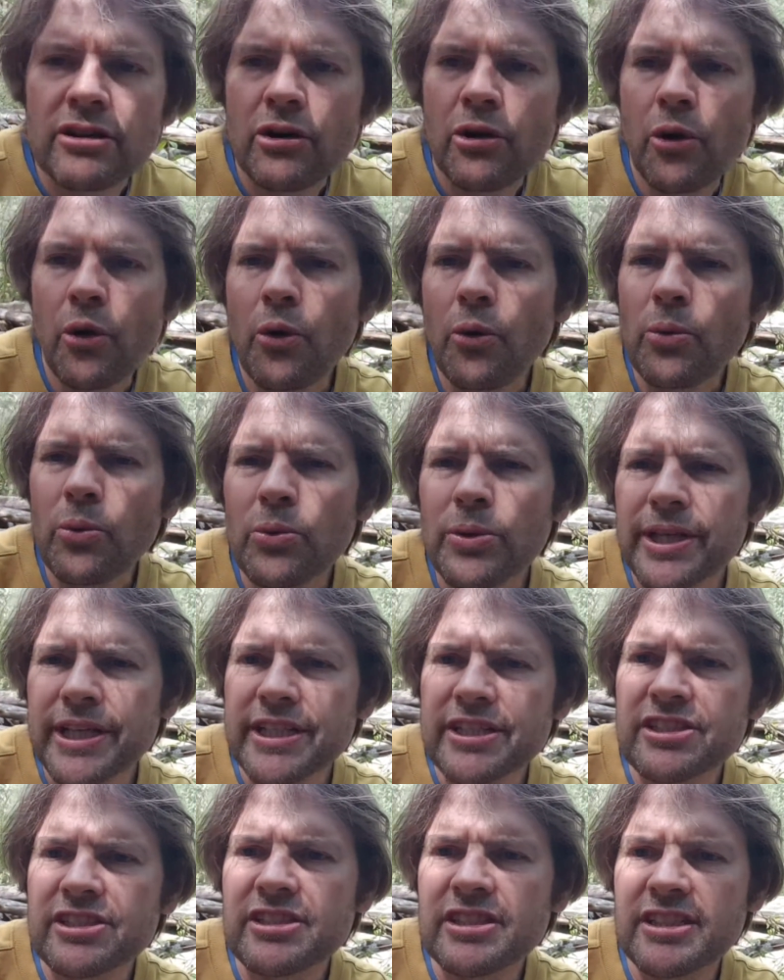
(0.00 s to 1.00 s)
all
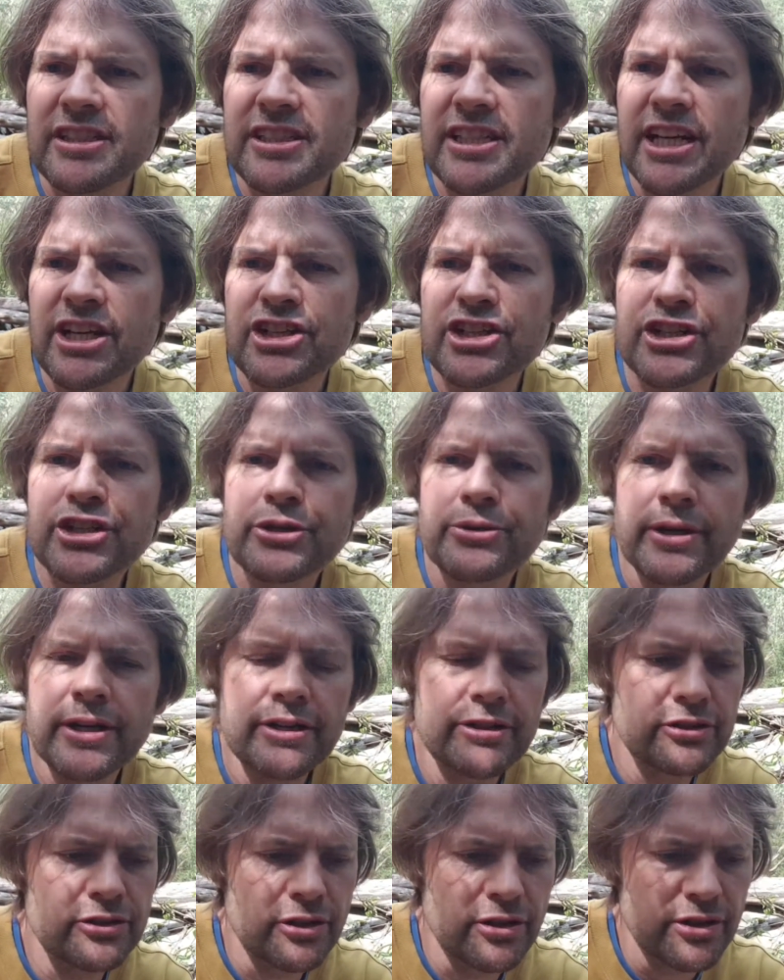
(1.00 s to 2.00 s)
this is actually
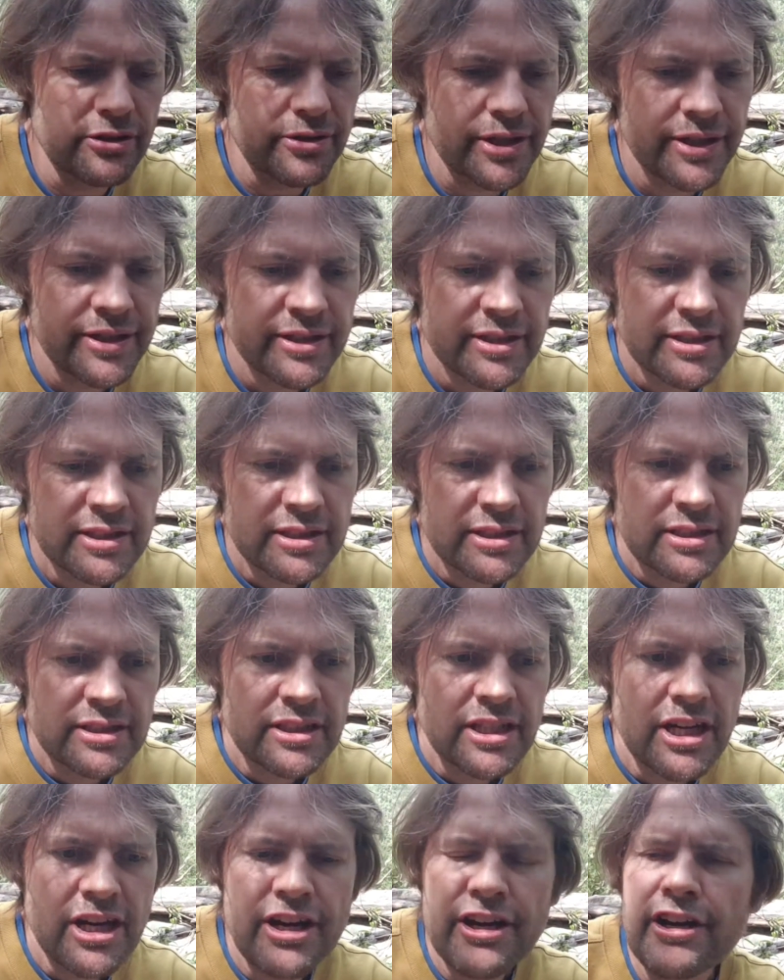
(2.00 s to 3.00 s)
granodiorite.
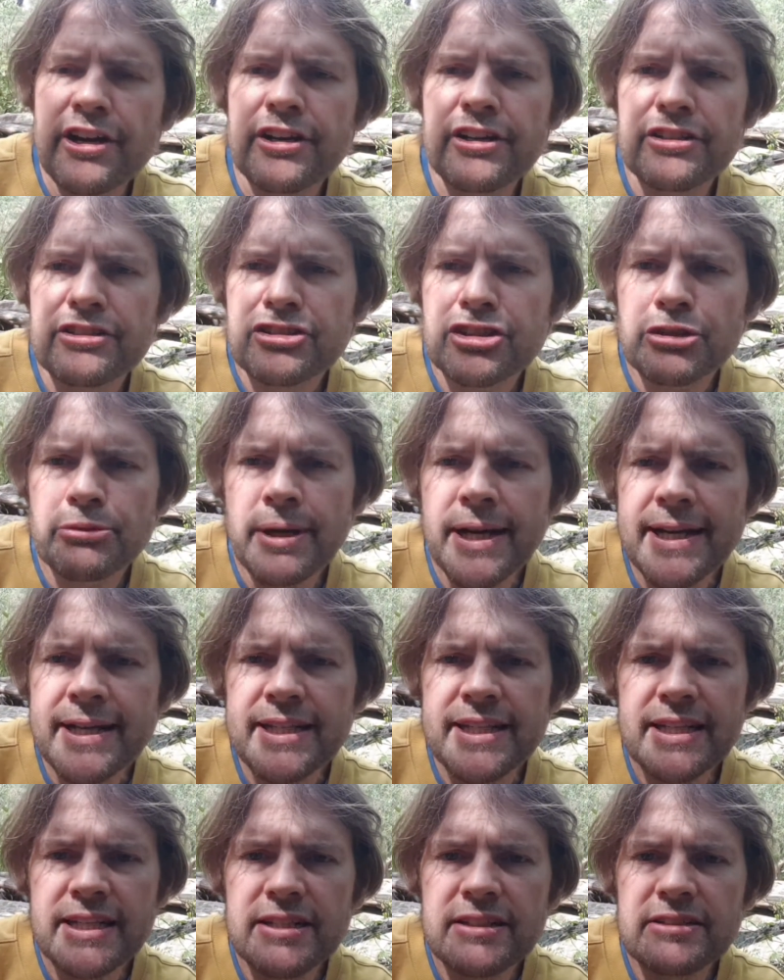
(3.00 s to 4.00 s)

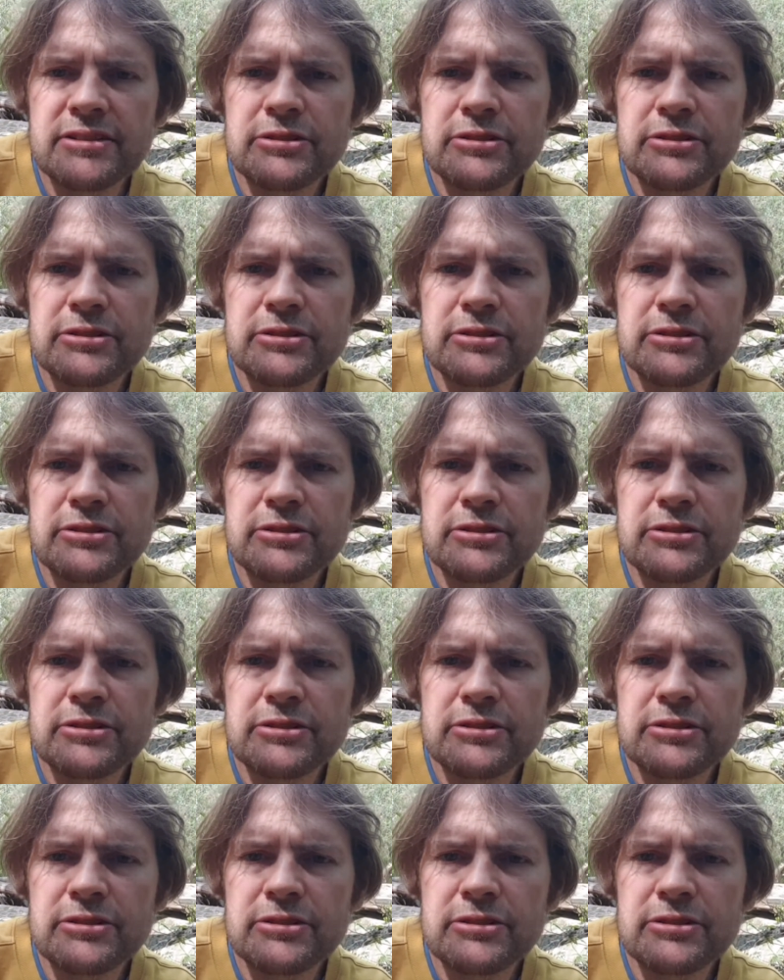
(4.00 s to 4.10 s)
Surrounding it,